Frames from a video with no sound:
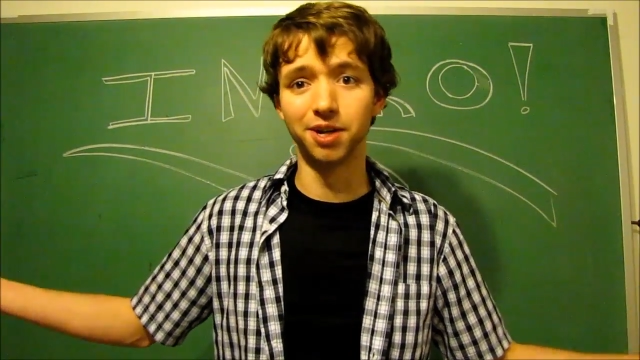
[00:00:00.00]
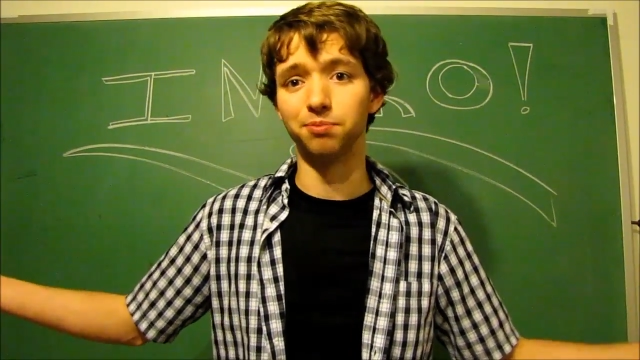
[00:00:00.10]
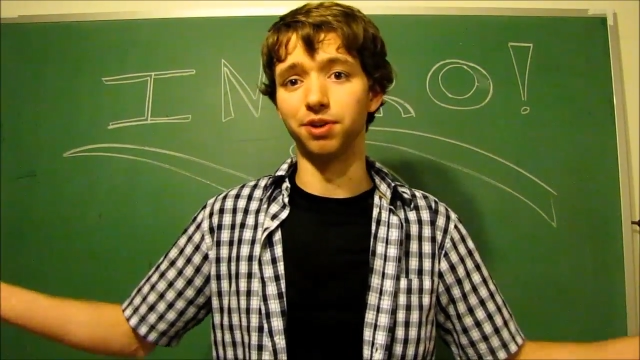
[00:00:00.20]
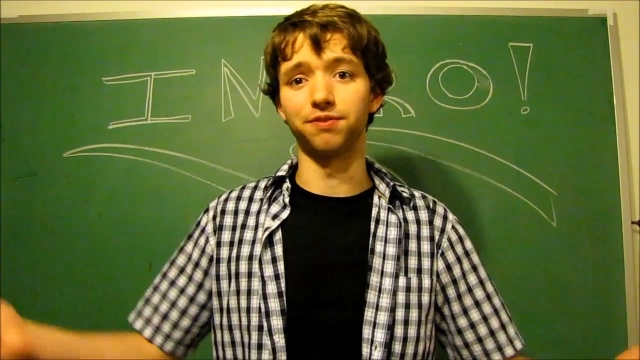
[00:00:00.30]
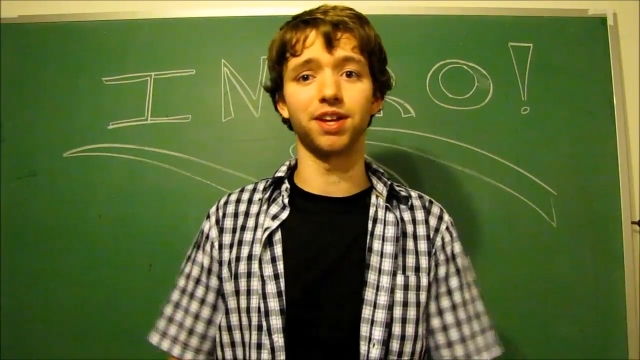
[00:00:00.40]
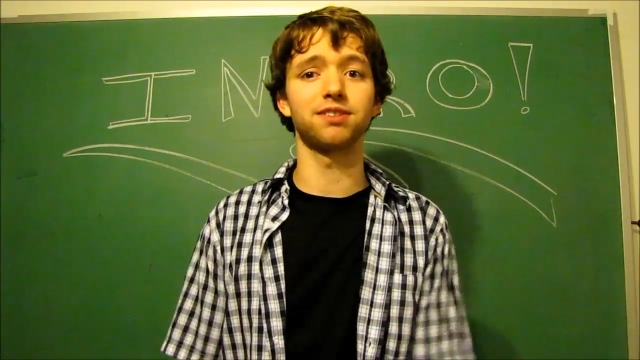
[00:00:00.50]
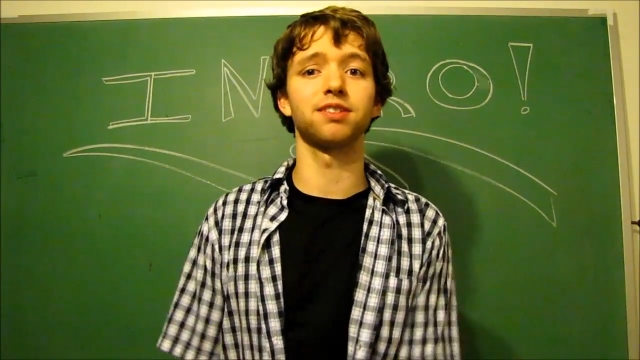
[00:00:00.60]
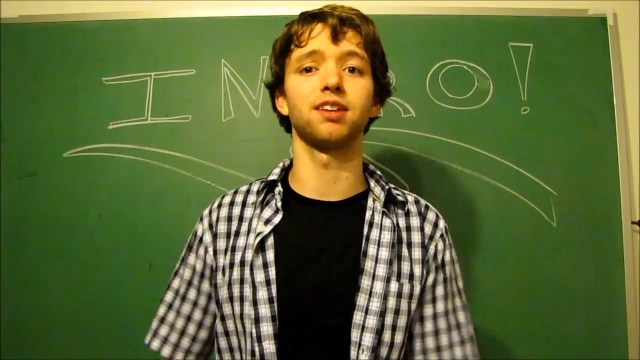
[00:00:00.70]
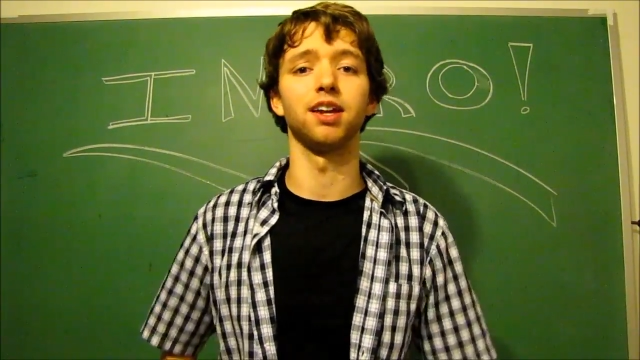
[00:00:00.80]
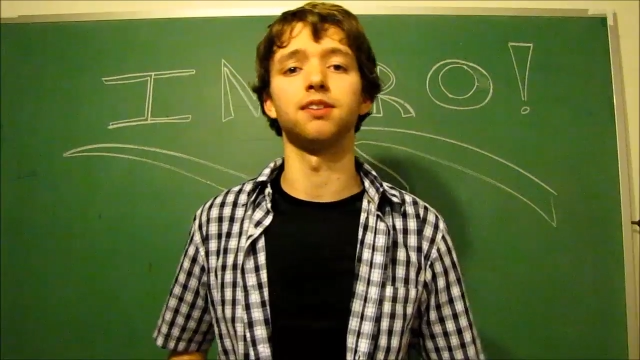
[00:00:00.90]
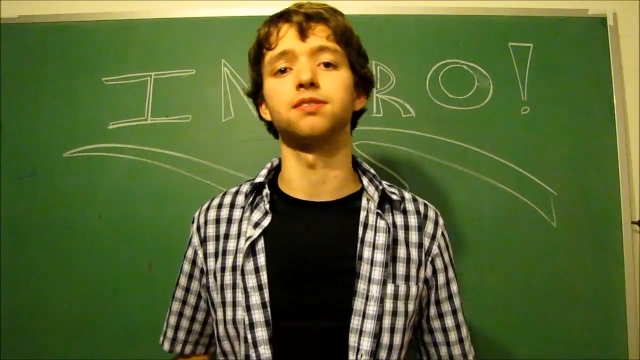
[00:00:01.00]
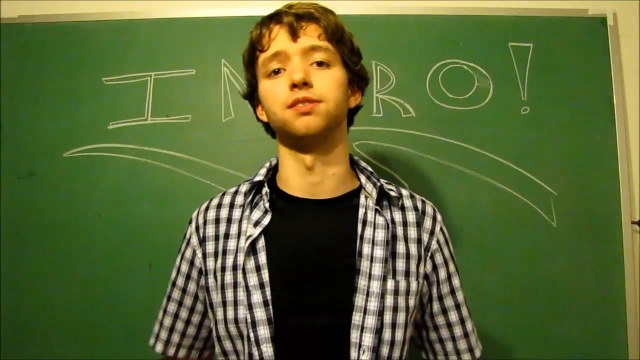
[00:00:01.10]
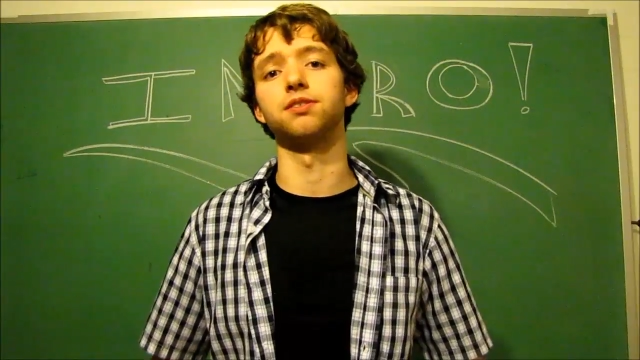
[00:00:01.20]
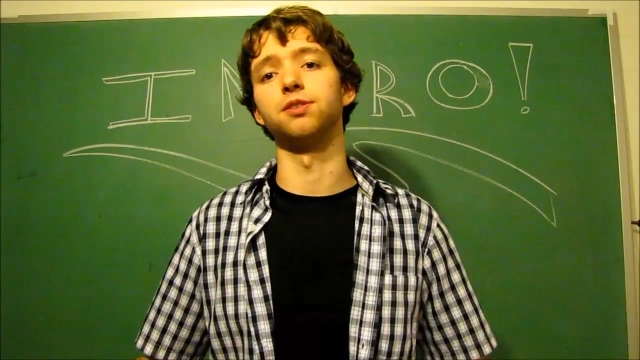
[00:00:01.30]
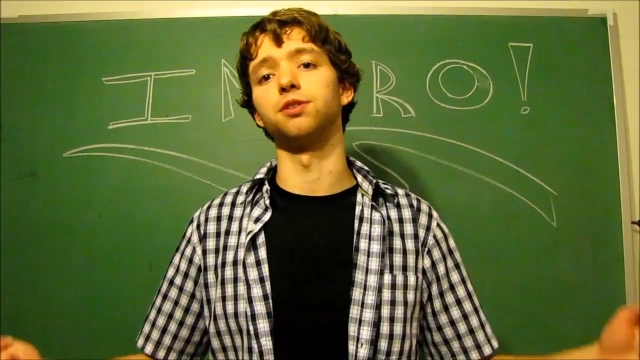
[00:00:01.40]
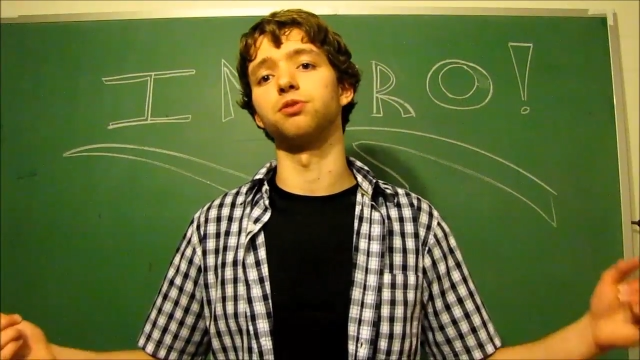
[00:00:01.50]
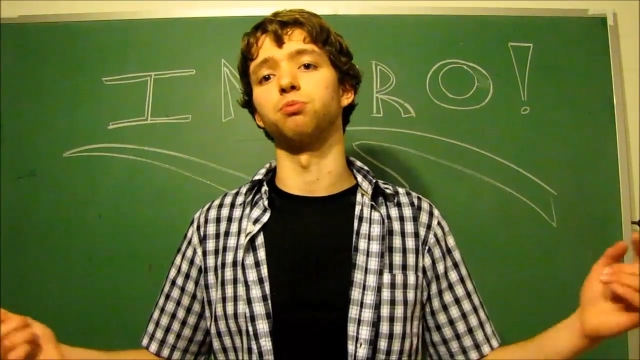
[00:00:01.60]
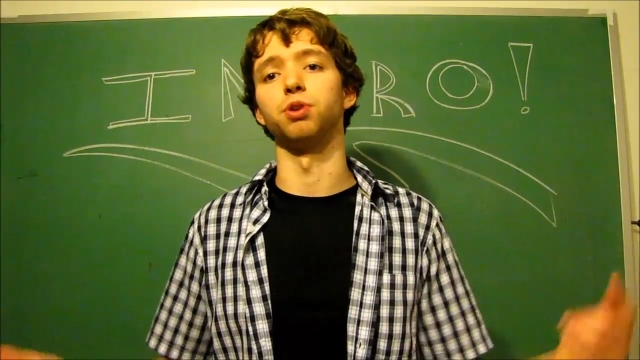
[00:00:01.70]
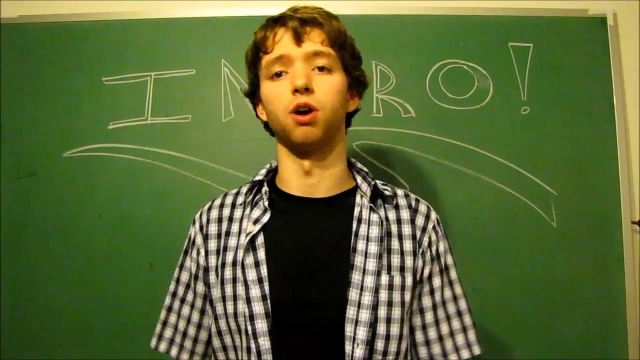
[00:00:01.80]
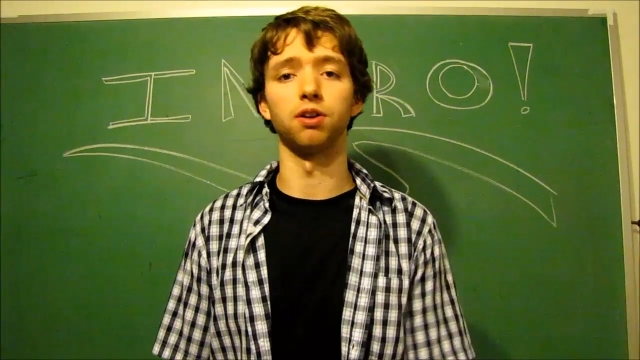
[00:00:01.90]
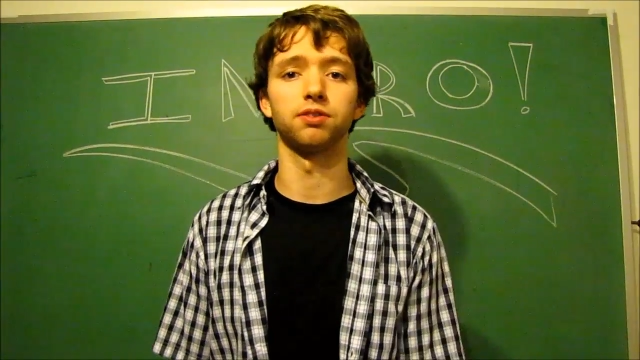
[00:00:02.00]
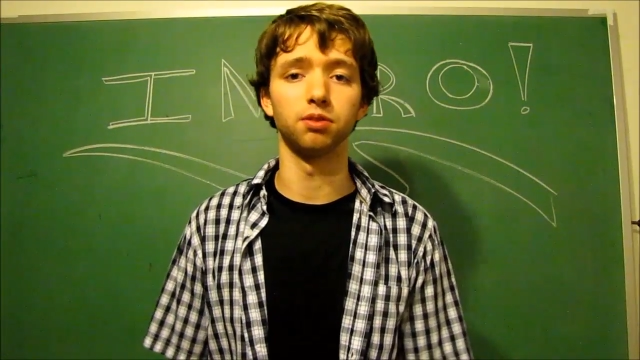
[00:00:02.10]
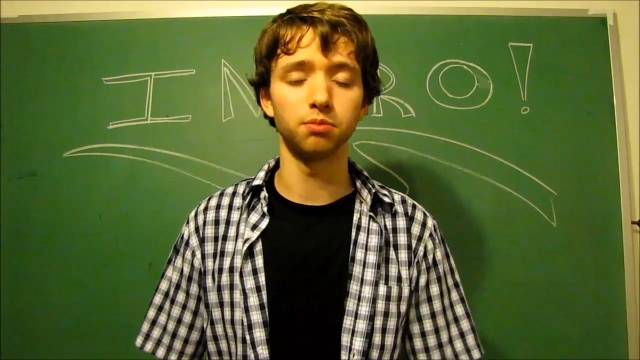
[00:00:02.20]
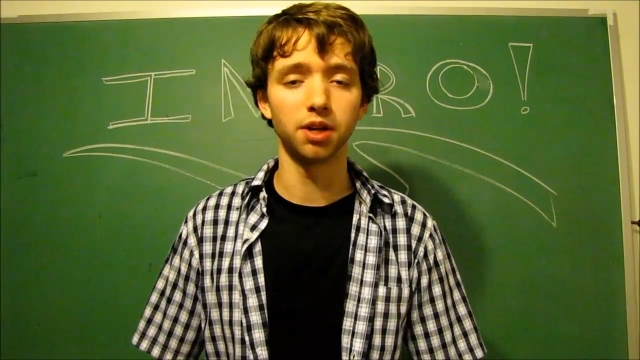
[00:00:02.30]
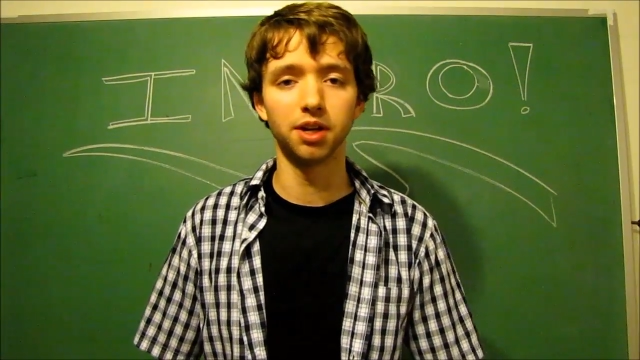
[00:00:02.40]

but if that's the case, this series will be awesome